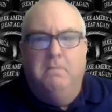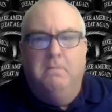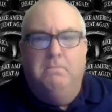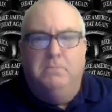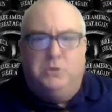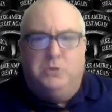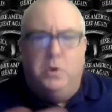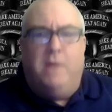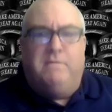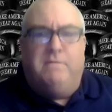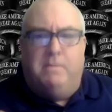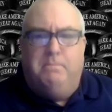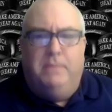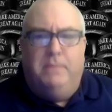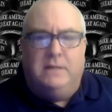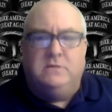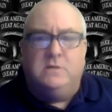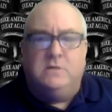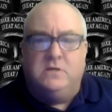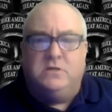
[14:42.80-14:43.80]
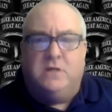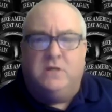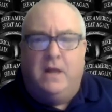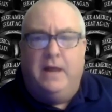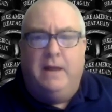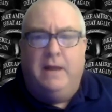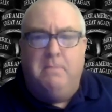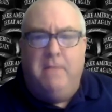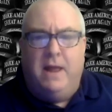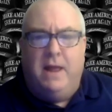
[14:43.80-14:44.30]
But you have a
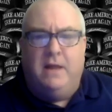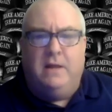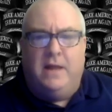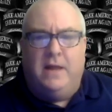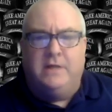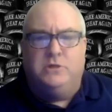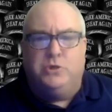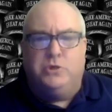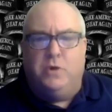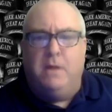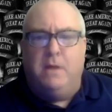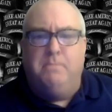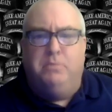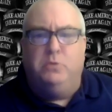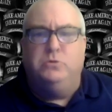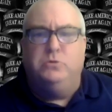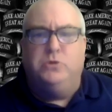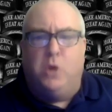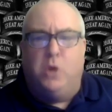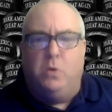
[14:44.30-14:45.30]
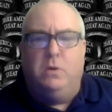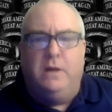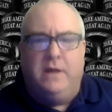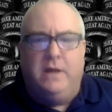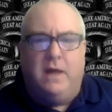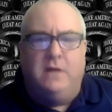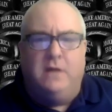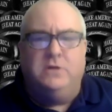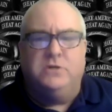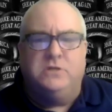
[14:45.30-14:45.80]
businessman like Trump who
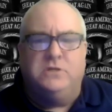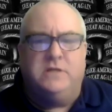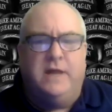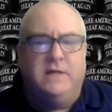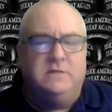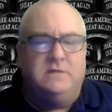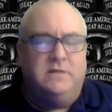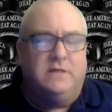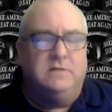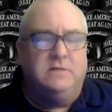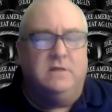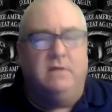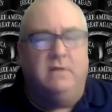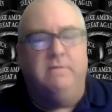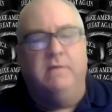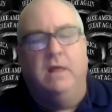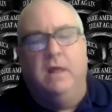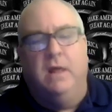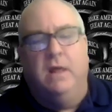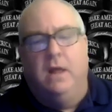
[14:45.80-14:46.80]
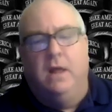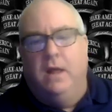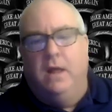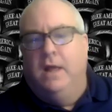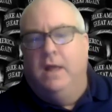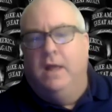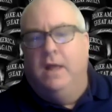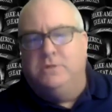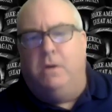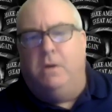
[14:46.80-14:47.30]
totally understands that stuff.
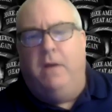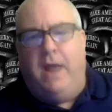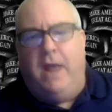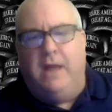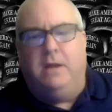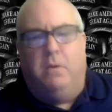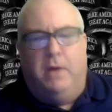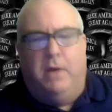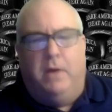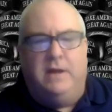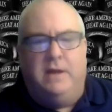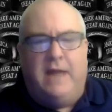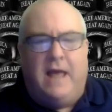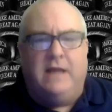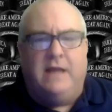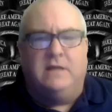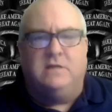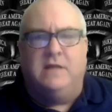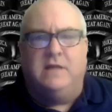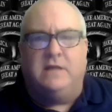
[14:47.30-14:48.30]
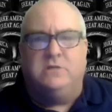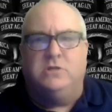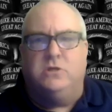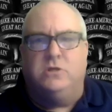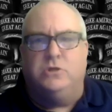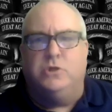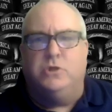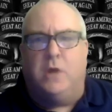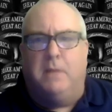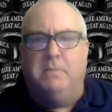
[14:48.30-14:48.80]
So anyway,
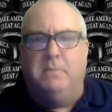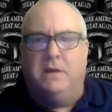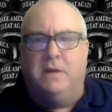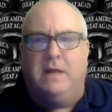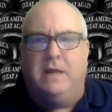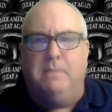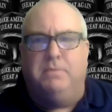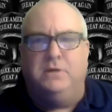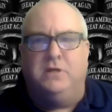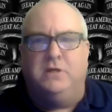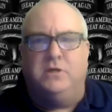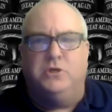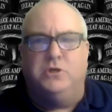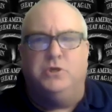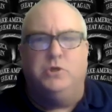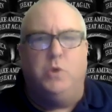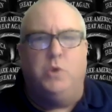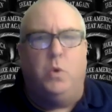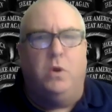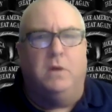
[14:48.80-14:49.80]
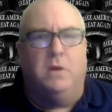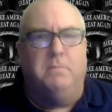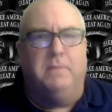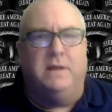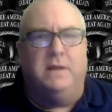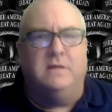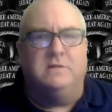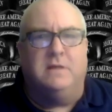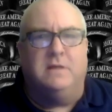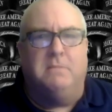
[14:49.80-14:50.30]
I'm going to keep it this short
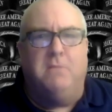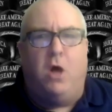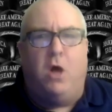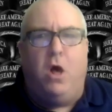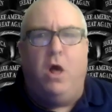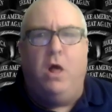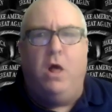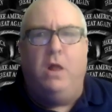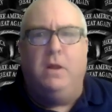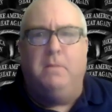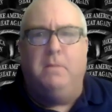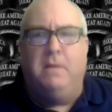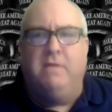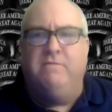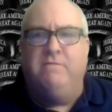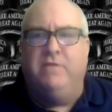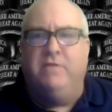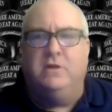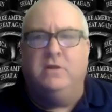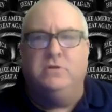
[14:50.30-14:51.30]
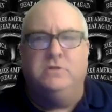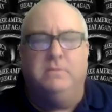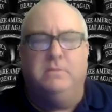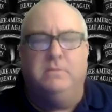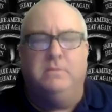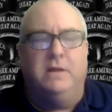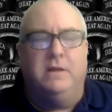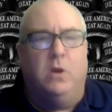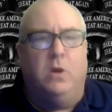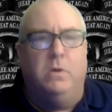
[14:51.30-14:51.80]
because all of my videos have
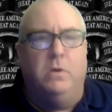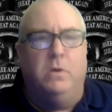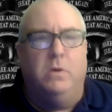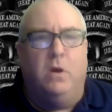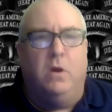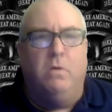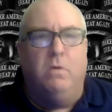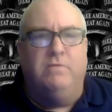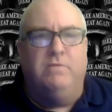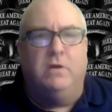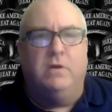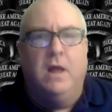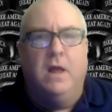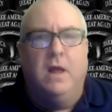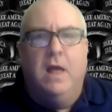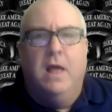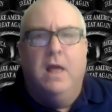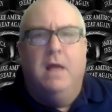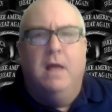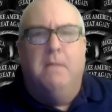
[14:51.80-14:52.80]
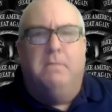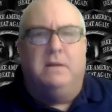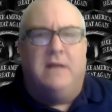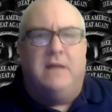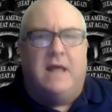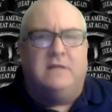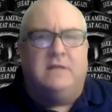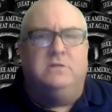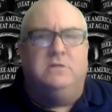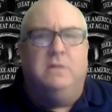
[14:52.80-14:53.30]
been going over. But
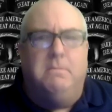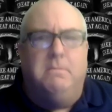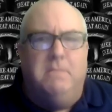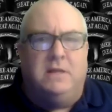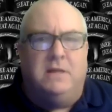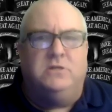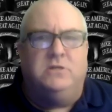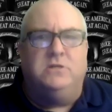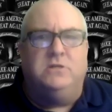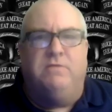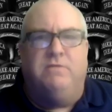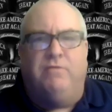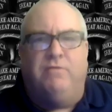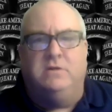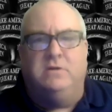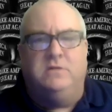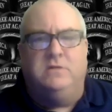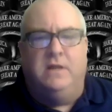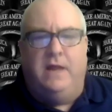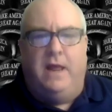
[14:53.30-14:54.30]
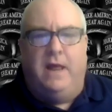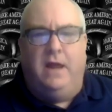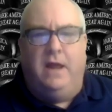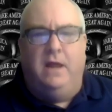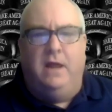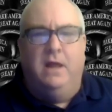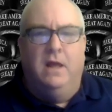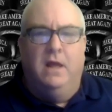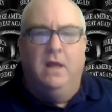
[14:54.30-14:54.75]
that's the message for today,